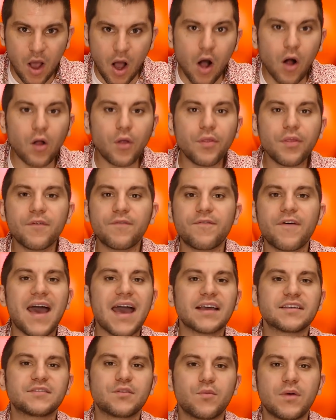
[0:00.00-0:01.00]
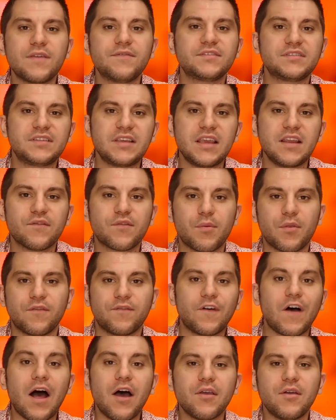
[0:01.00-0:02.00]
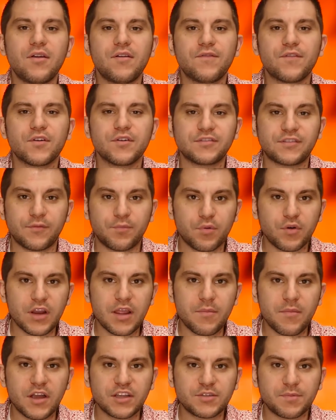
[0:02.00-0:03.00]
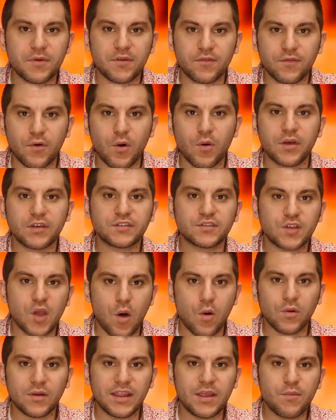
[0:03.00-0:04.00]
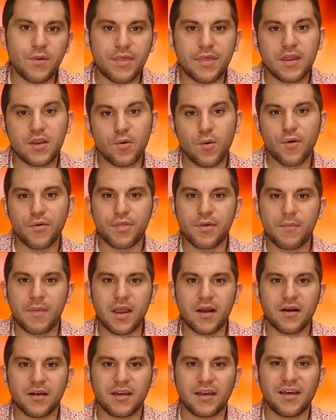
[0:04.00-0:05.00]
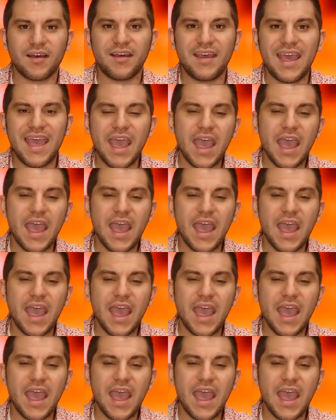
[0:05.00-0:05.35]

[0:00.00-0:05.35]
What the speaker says: All of the facts that we've seen from the Fallout universe have pretty much been focused totally within North America,